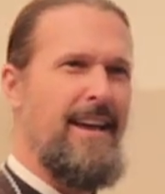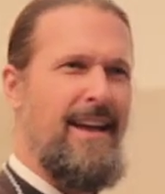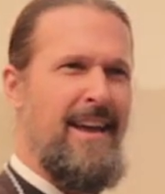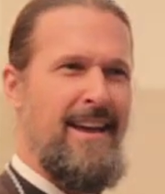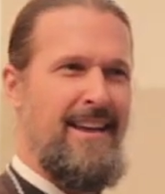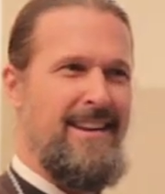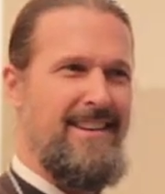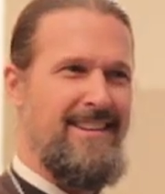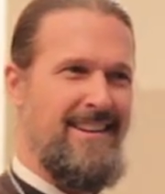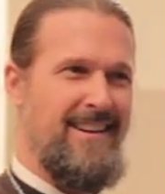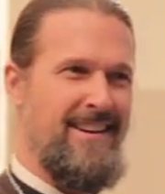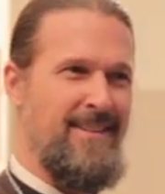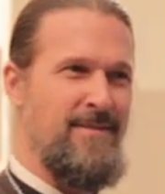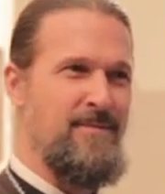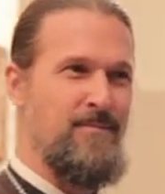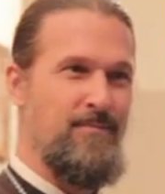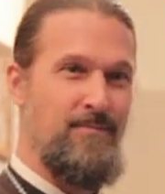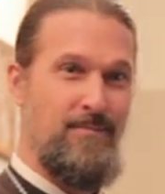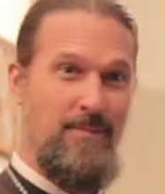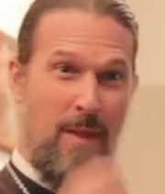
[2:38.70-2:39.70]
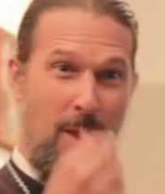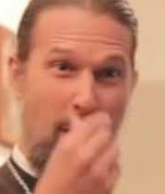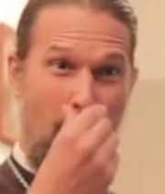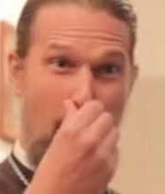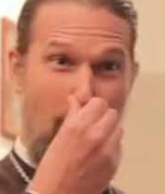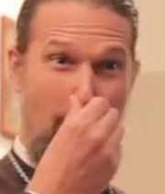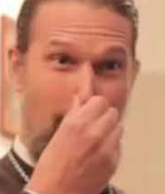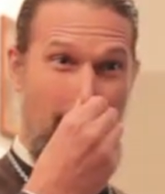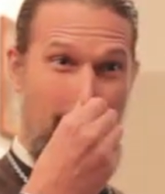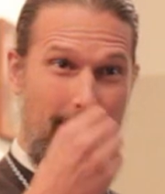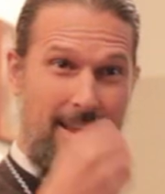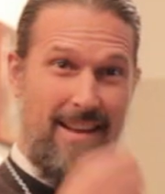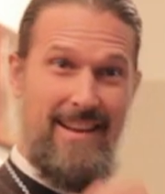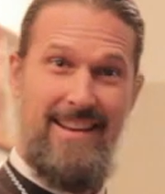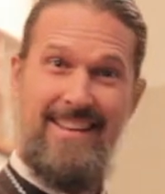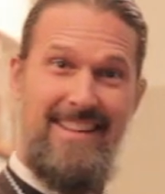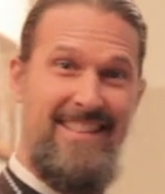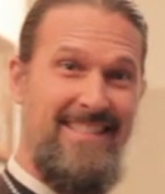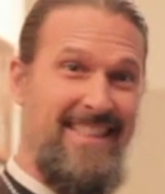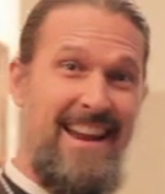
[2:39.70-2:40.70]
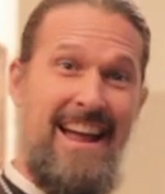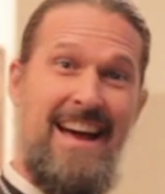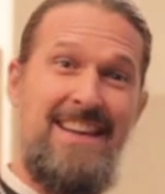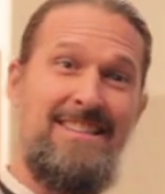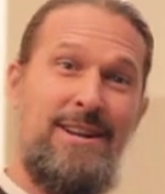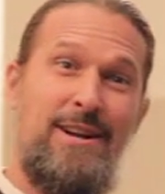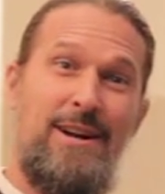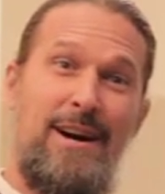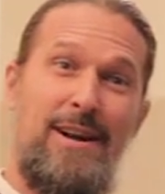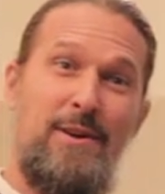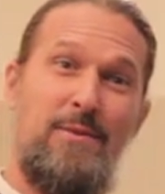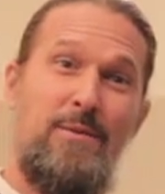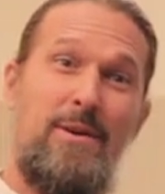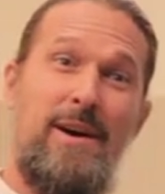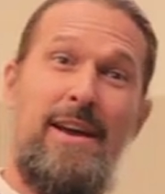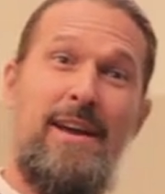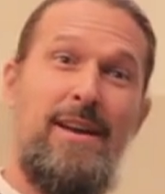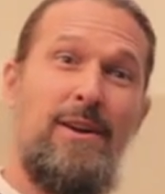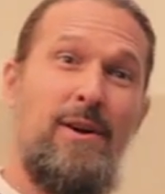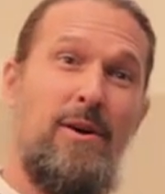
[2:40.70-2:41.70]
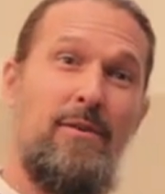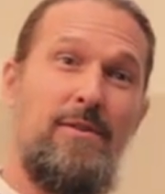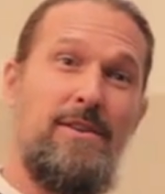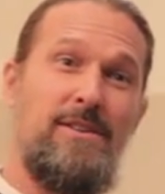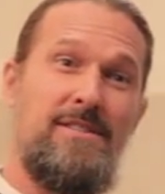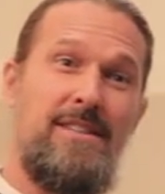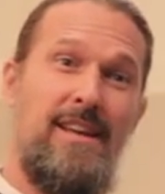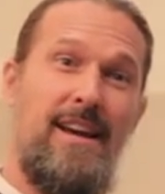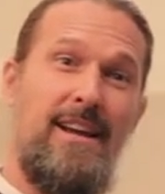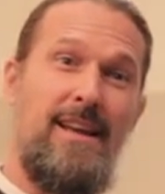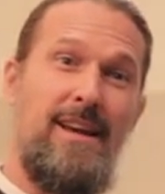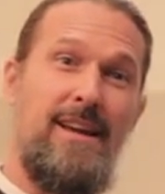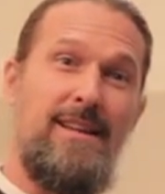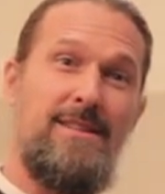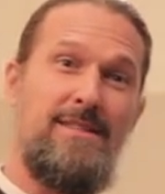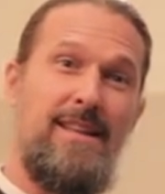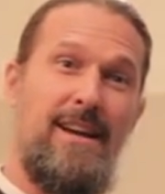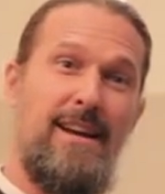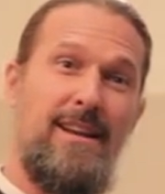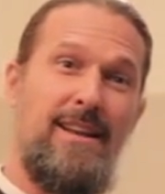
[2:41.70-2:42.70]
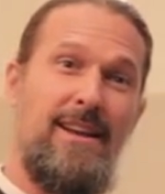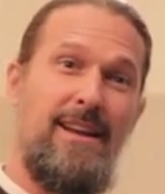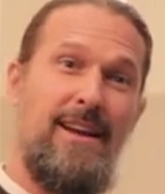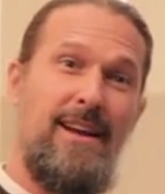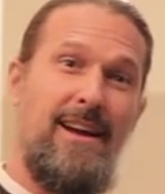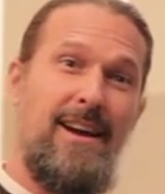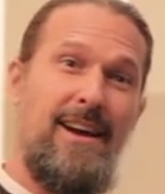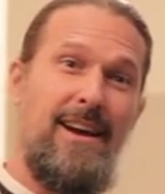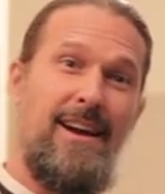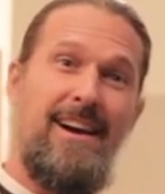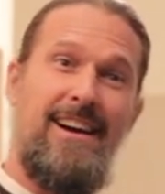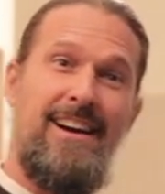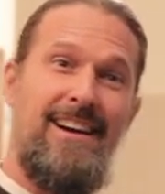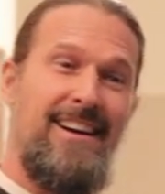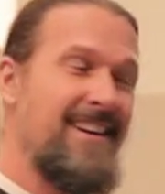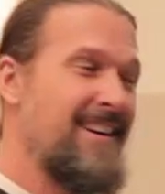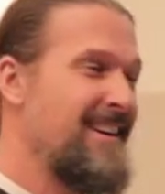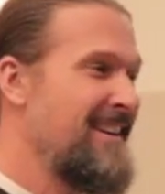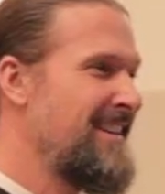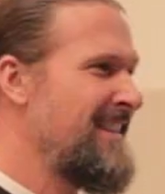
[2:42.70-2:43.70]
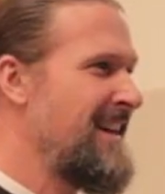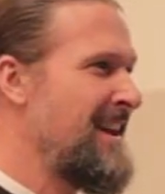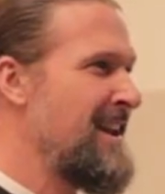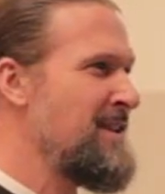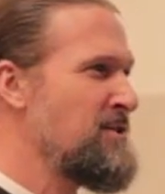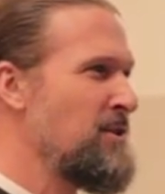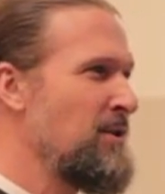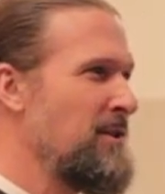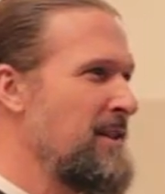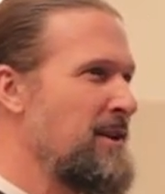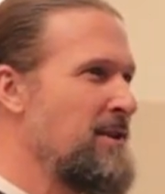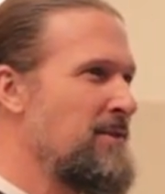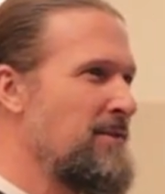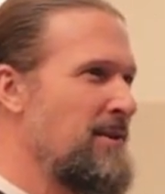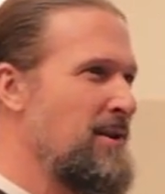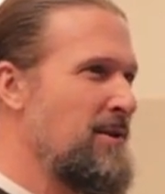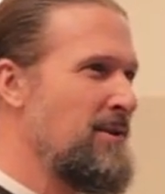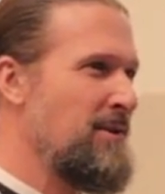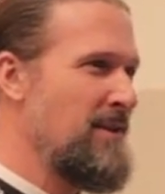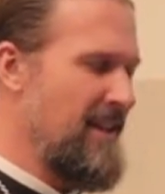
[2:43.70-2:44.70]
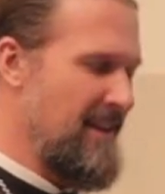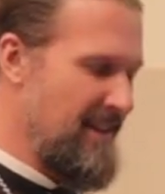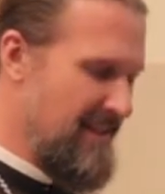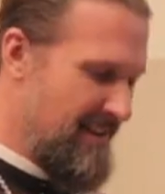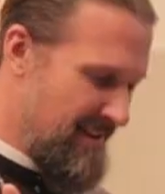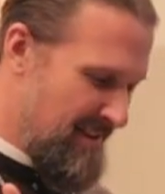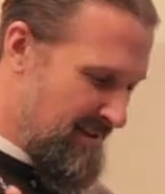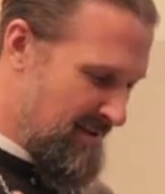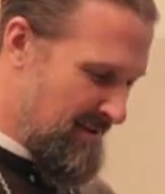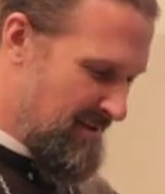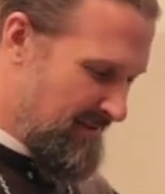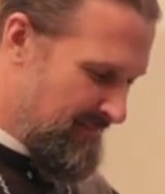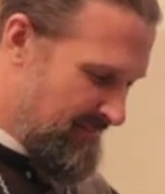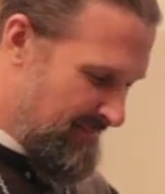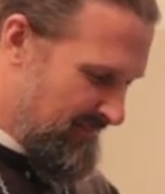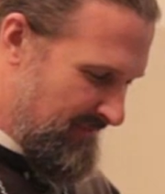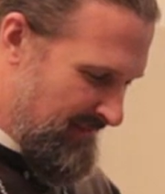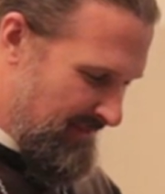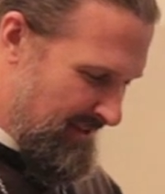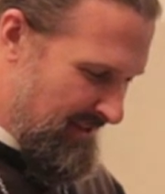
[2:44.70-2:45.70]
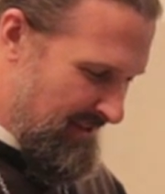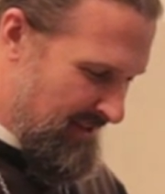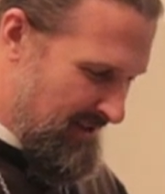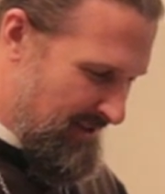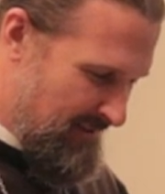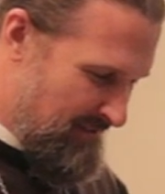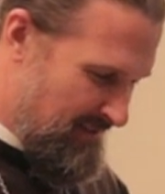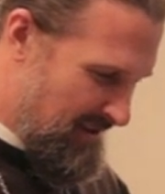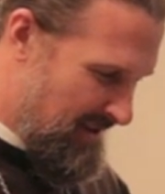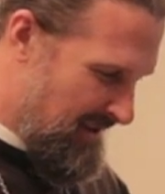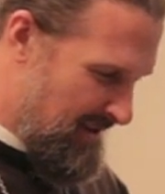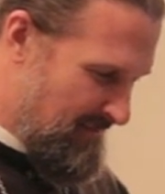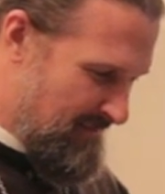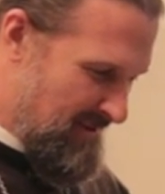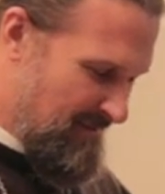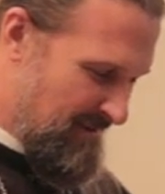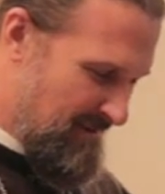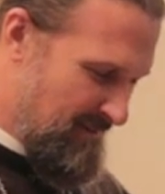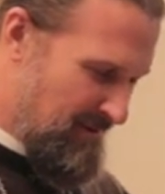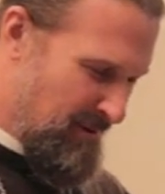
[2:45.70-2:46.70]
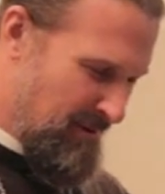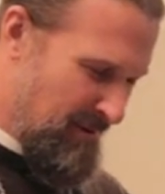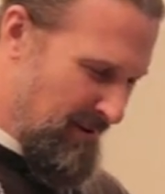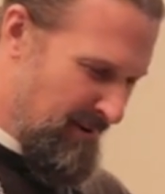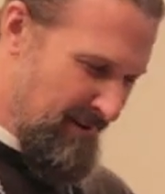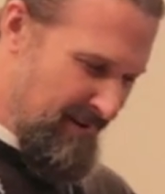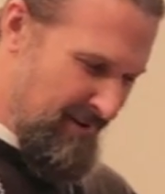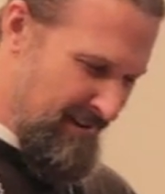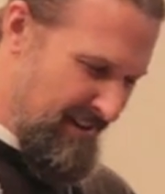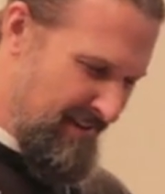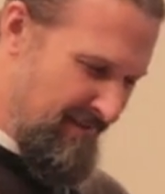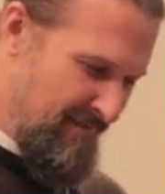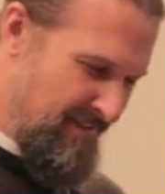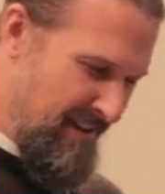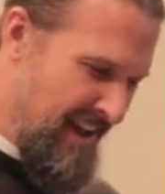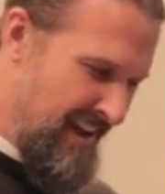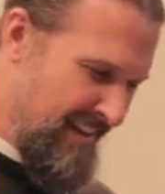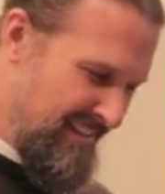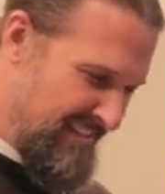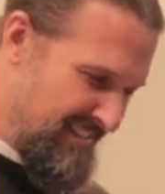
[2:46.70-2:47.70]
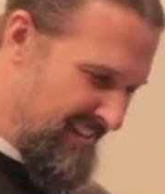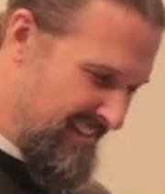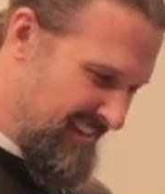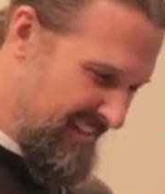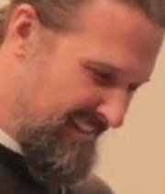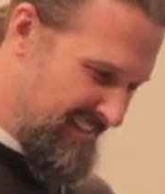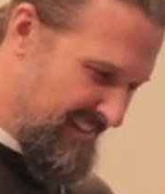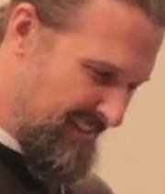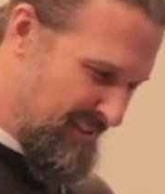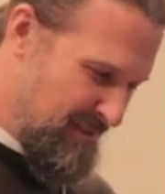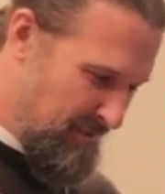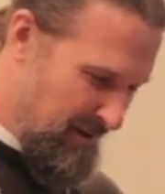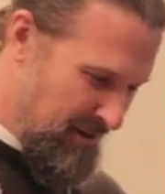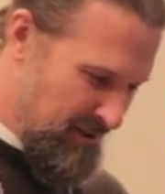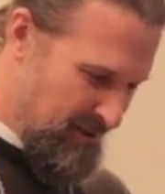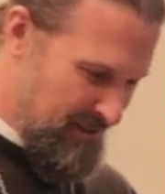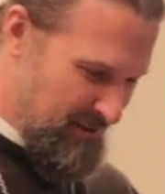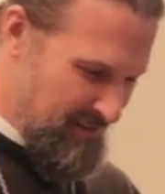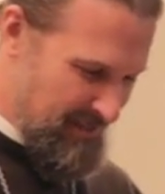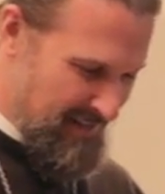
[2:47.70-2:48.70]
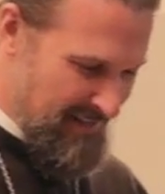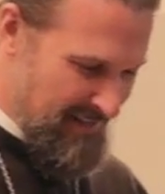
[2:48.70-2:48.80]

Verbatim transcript: And that hasn't gone away in all these decades. That has only grown and become even more advanced in its expressions.